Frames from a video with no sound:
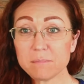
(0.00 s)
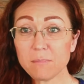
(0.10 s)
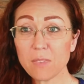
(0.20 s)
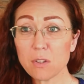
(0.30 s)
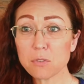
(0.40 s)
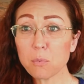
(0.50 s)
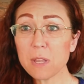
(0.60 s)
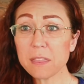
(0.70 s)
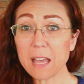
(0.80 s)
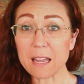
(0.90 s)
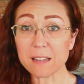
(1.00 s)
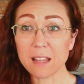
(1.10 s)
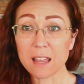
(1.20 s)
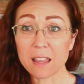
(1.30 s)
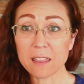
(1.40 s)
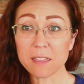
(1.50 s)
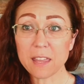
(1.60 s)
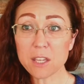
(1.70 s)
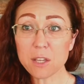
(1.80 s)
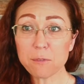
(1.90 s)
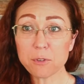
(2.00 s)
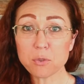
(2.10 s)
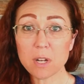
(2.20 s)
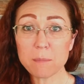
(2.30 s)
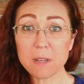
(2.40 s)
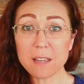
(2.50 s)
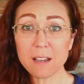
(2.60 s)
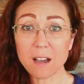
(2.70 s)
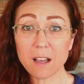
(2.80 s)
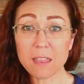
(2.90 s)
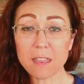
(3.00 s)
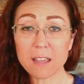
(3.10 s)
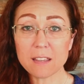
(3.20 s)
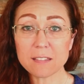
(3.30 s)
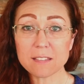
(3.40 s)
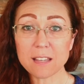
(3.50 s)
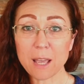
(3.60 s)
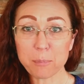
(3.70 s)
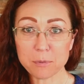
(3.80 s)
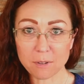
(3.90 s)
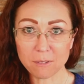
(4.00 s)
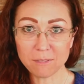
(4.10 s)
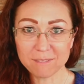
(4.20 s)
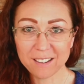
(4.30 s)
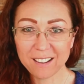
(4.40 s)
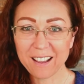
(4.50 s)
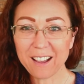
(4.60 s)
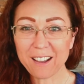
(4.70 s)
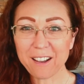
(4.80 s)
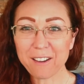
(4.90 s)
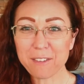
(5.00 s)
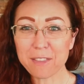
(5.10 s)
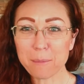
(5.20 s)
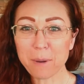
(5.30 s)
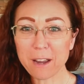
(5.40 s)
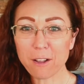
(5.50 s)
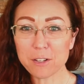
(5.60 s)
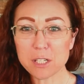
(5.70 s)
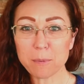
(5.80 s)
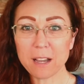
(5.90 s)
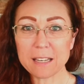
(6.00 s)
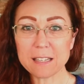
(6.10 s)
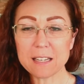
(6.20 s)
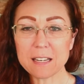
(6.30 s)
So with that, thank you for joining me on this episode of The Biology Behind It.